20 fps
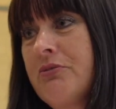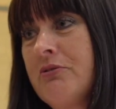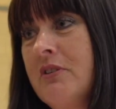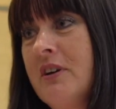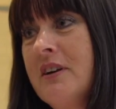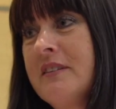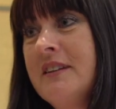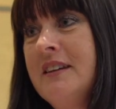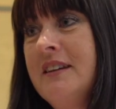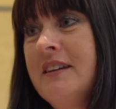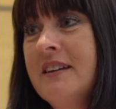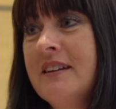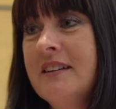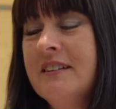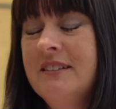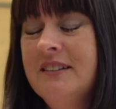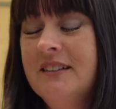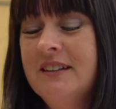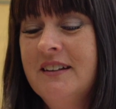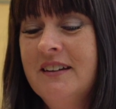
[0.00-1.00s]
Throughout the
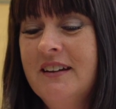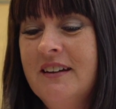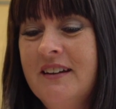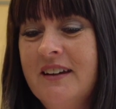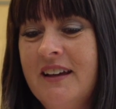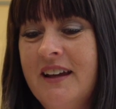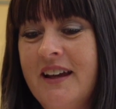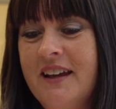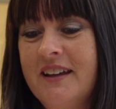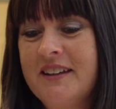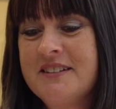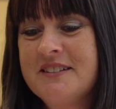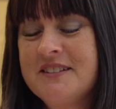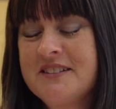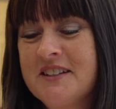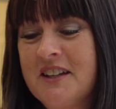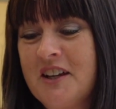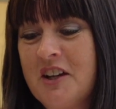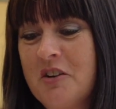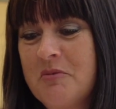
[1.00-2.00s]
year
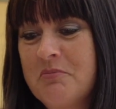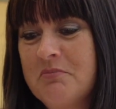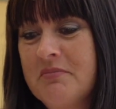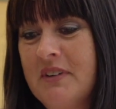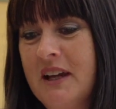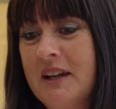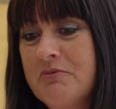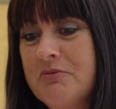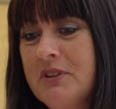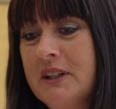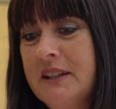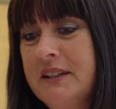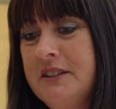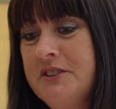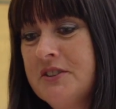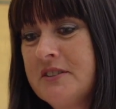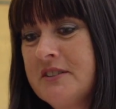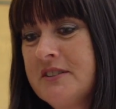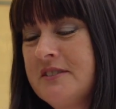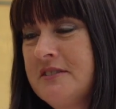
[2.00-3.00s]
and really
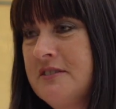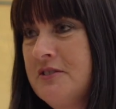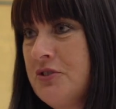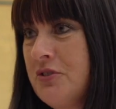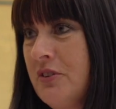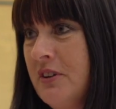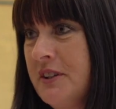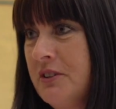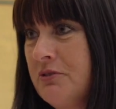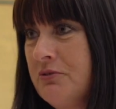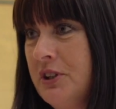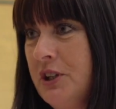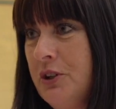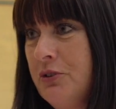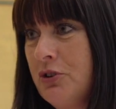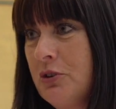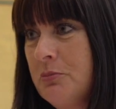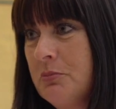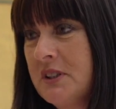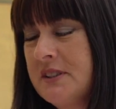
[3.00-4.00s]
just trying to
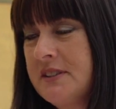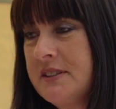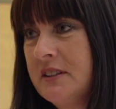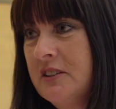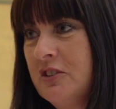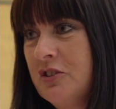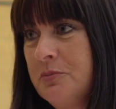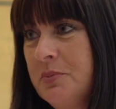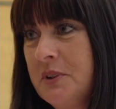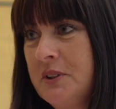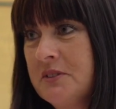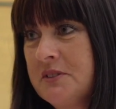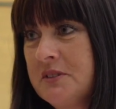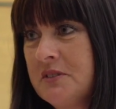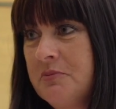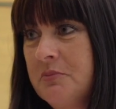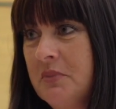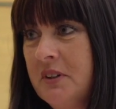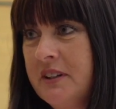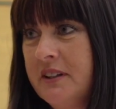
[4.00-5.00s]
regroup myself because
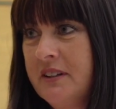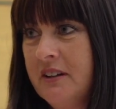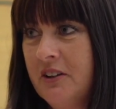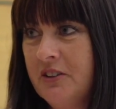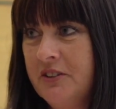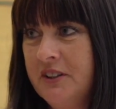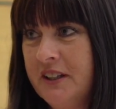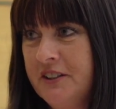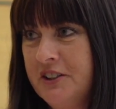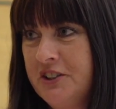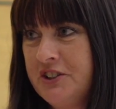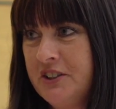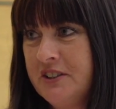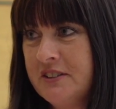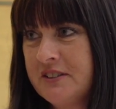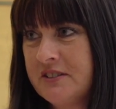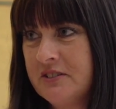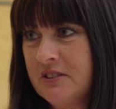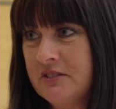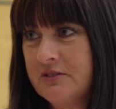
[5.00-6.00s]
if my own energy
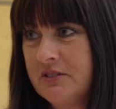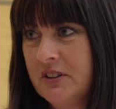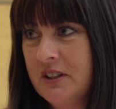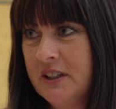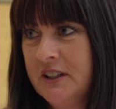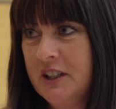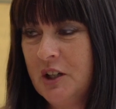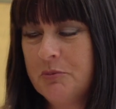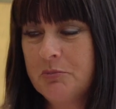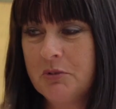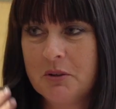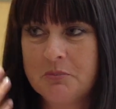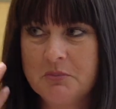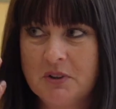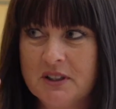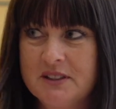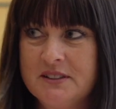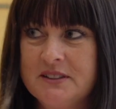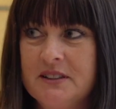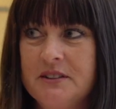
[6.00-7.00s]
is not right and my
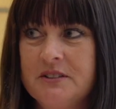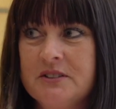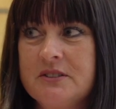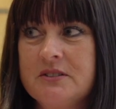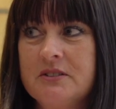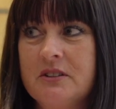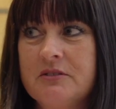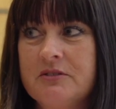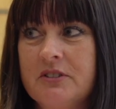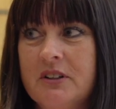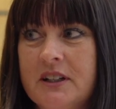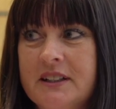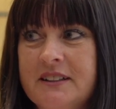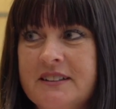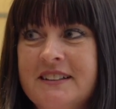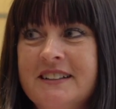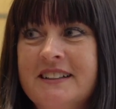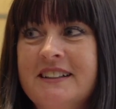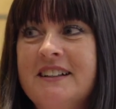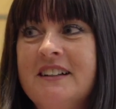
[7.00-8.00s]
mindset is not right,
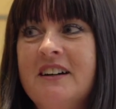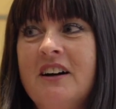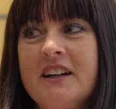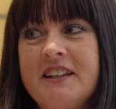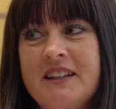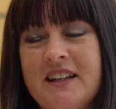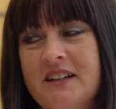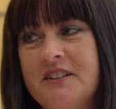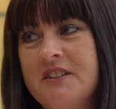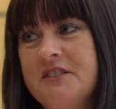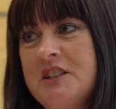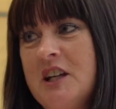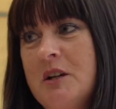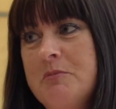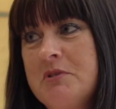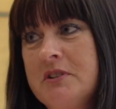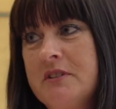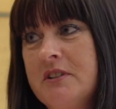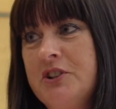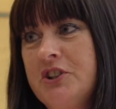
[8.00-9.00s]
I can't
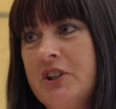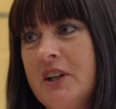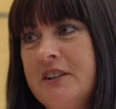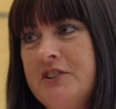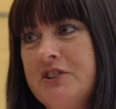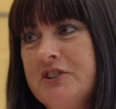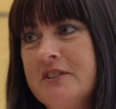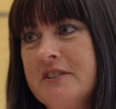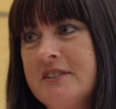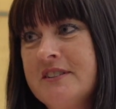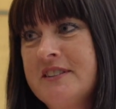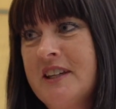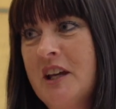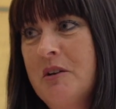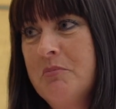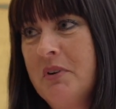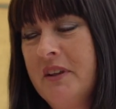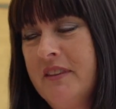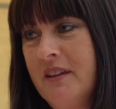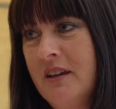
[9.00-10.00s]
adapt to the changes
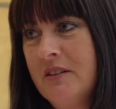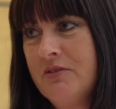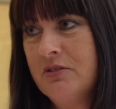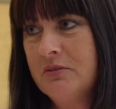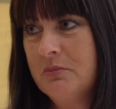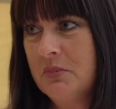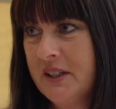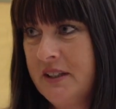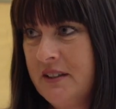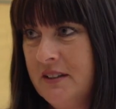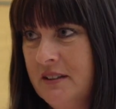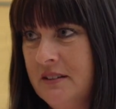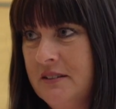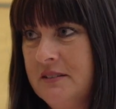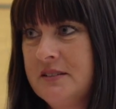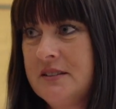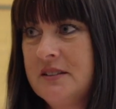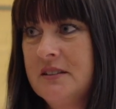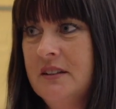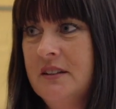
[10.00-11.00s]
and be there for my
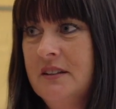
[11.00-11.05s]
kids,